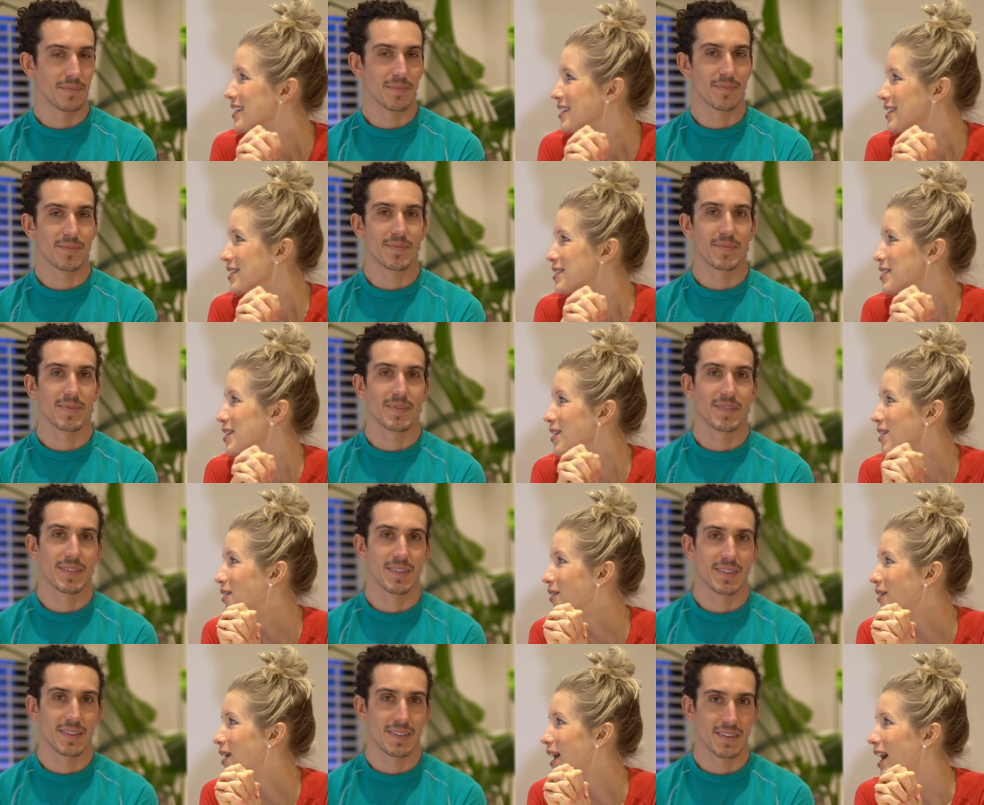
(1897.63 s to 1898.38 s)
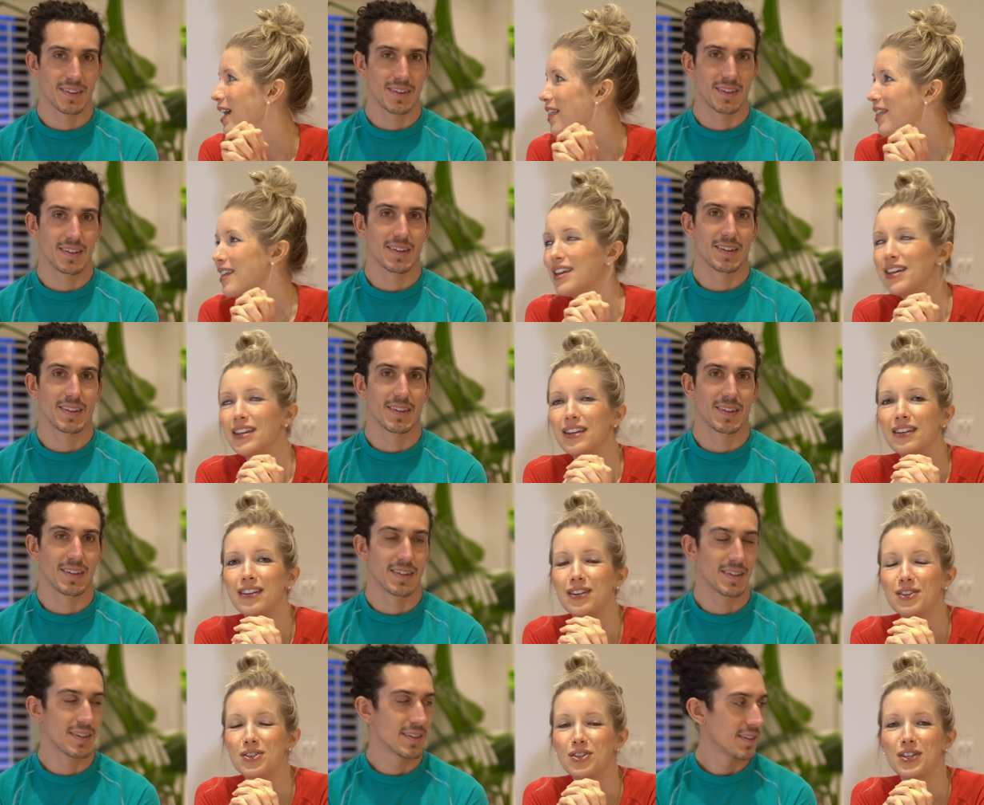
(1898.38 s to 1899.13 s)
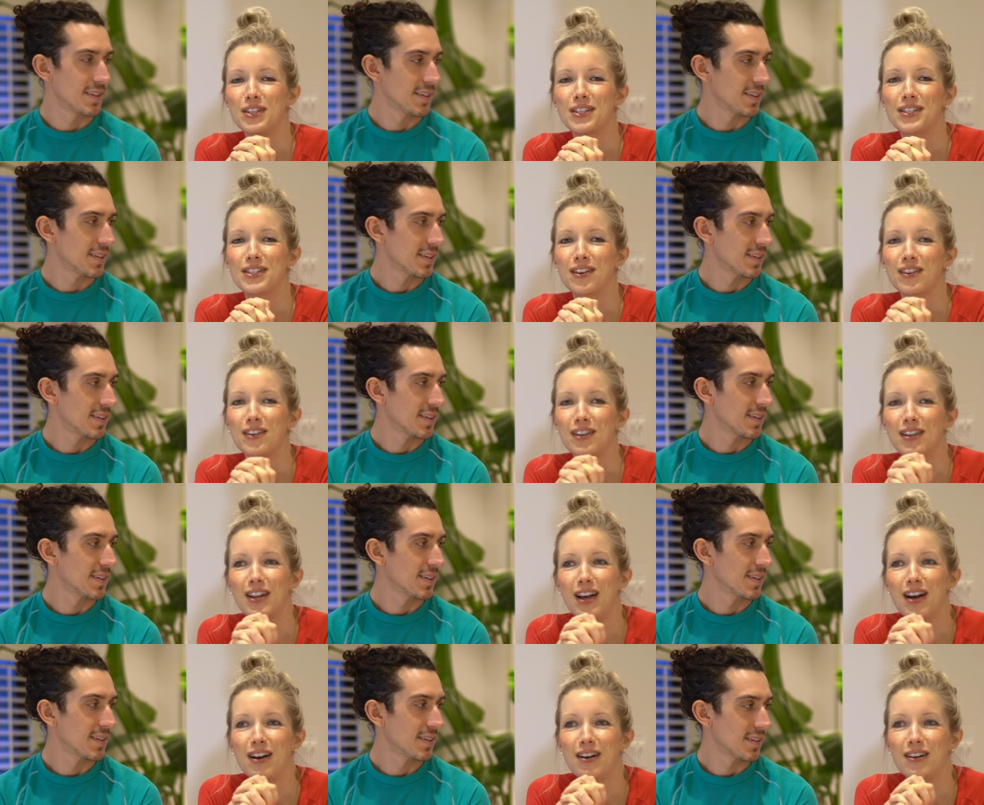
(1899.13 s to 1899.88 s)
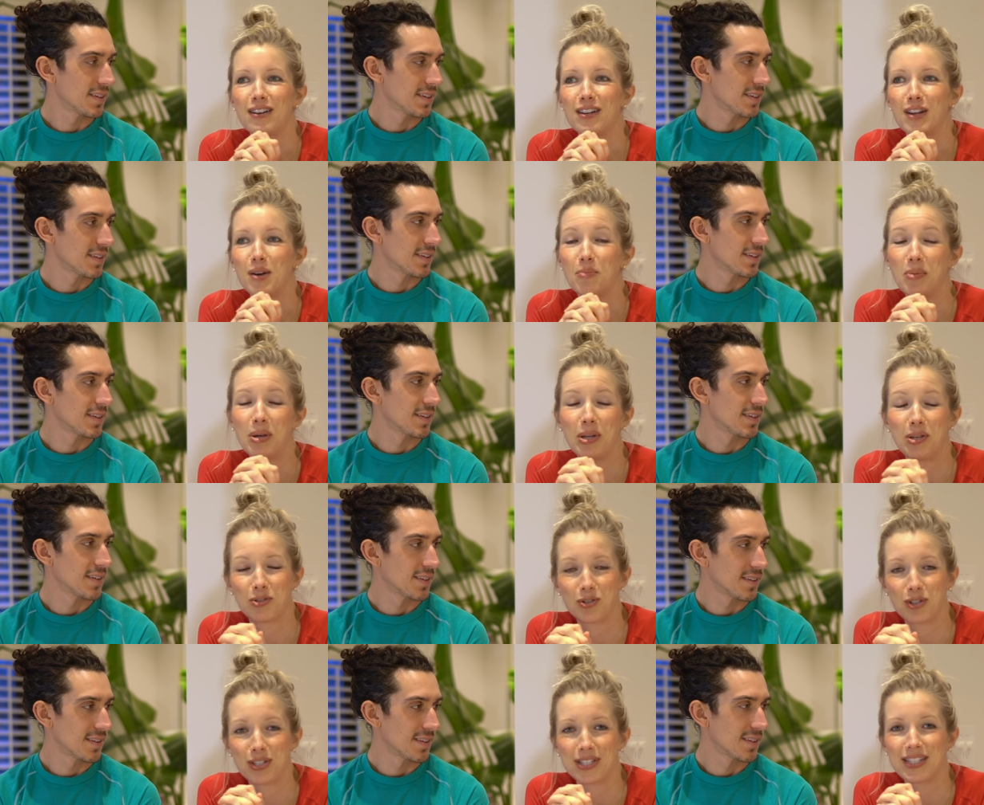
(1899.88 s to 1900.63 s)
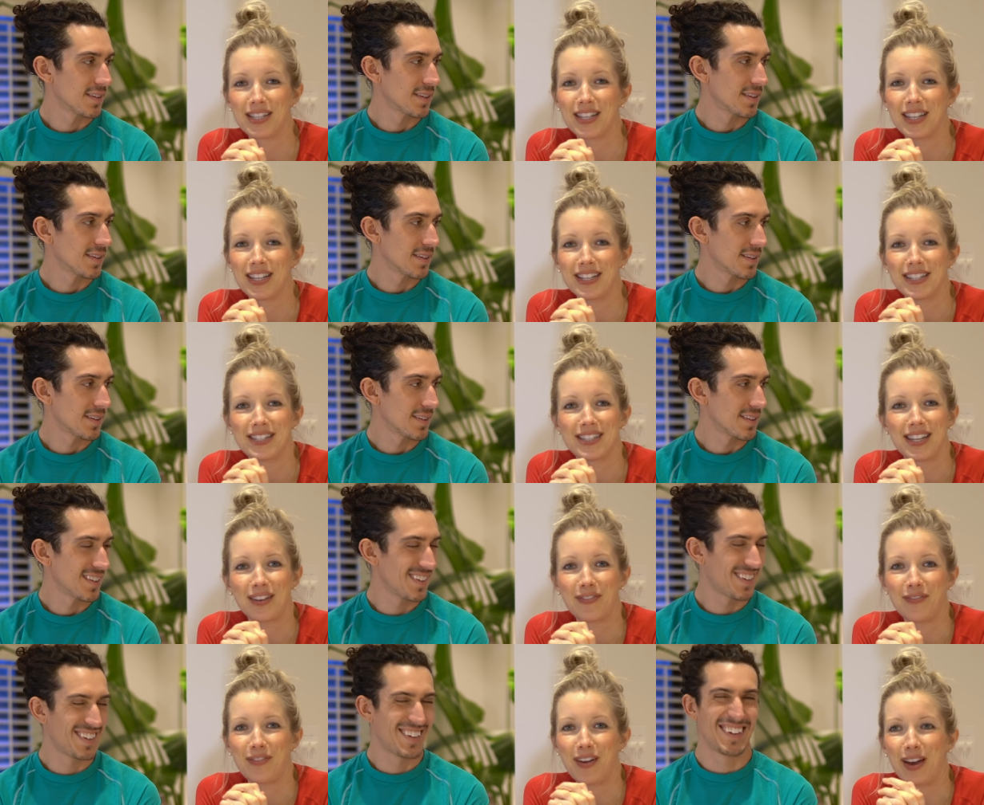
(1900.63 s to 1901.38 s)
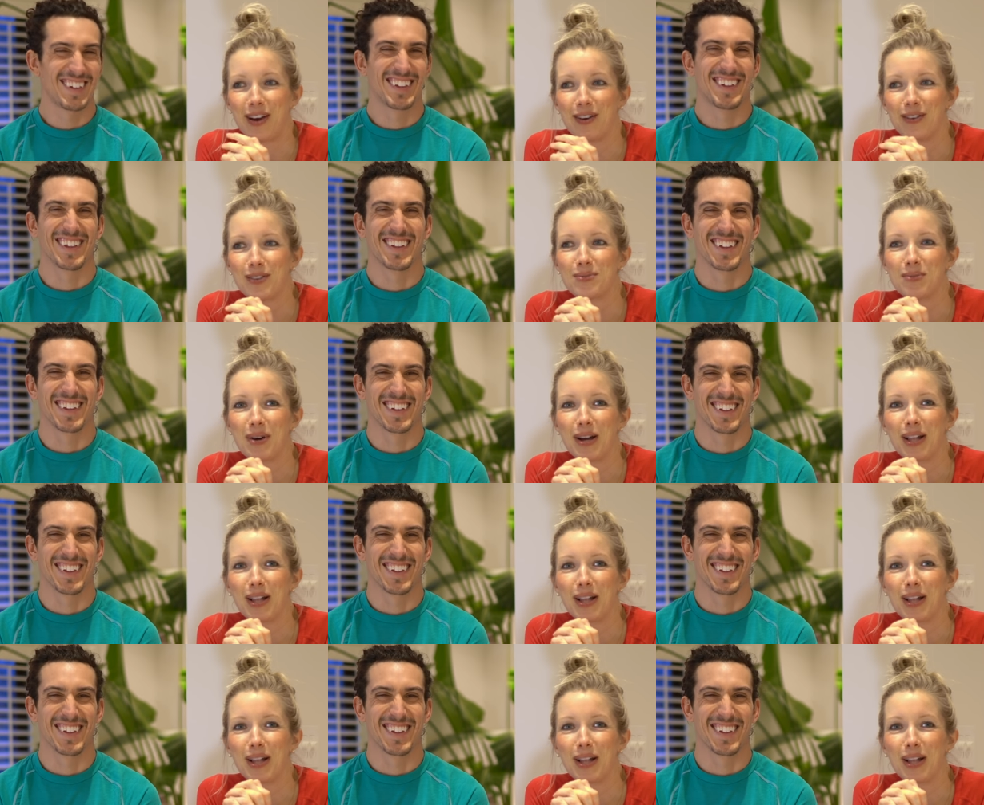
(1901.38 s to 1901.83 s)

Speaker 1: So I think it initially started on a Pinterest list I found